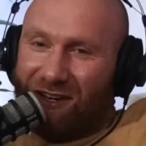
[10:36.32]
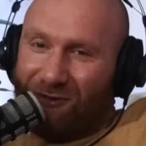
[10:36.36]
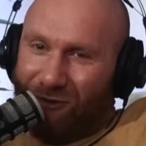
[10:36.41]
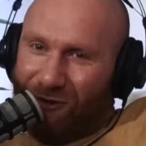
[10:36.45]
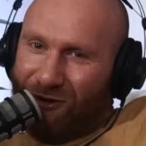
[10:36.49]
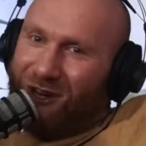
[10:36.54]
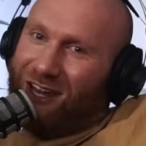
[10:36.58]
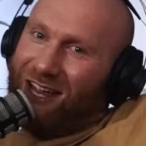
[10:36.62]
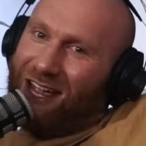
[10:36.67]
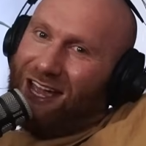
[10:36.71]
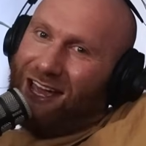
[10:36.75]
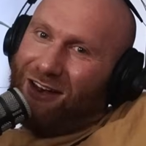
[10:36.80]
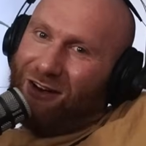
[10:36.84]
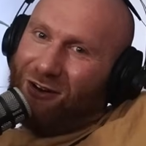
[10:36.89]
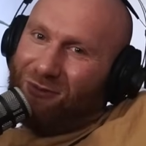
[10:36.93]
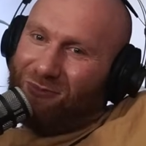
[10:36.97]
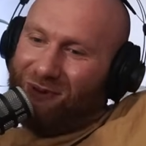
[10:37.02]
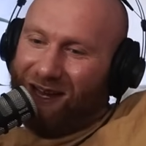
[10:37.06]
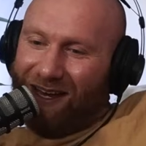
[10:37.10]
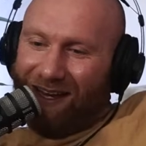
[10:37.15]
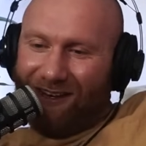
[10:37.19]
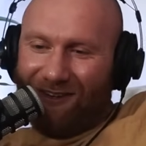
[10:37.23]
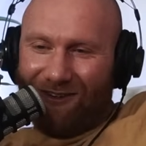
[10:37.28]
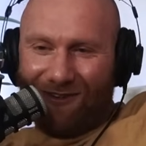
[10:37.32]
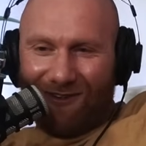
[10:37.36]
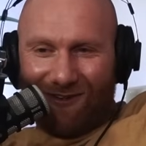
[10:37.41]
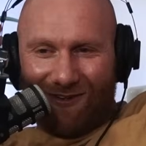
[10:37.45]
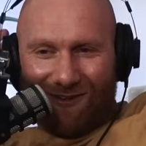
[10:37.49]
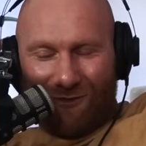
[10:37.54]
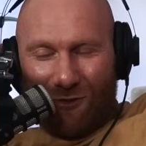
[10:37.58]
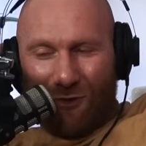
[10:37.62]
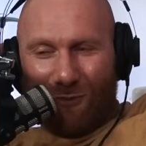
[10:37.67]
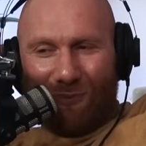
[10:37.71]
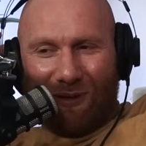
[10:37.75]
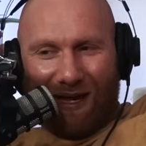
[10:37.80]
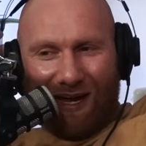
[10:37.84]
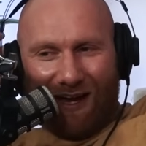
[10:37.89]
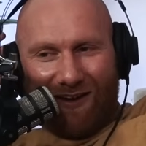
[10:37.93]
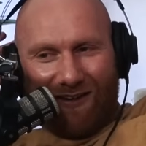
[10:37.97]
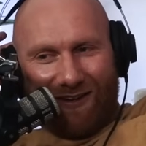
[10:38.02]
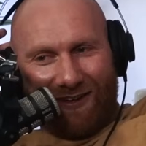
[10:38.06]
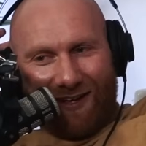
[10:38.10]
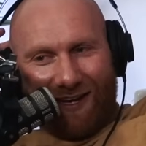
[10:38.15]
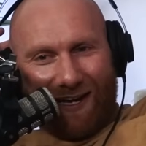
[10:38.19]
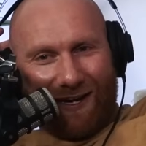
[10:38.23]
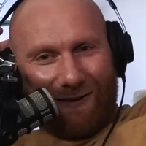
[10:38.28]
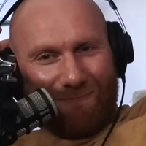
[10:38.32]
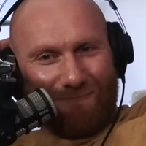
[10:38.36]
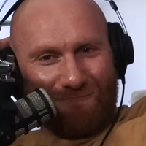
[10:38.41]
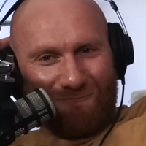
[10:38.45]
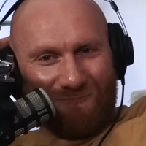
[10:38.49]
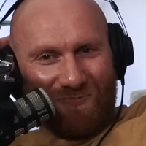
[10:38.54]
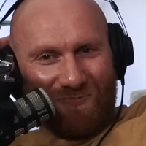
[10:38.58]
a rookie error, mate. You're better than that.